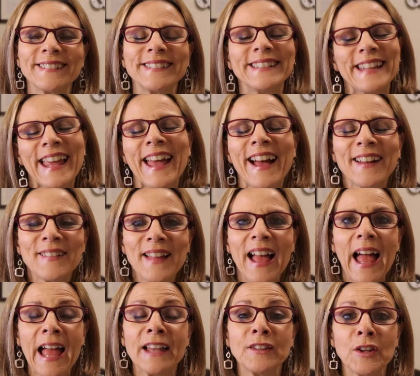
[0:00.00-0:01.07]
Yeah,
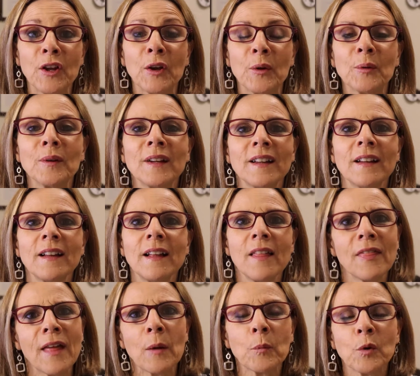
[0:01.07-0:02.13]
I know
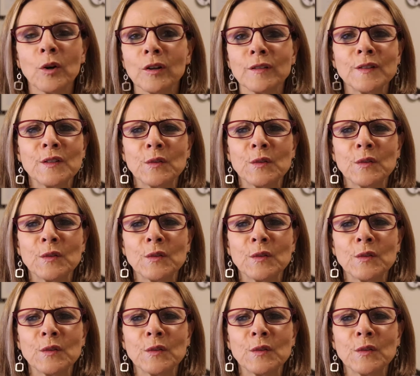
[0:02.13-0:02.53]
that word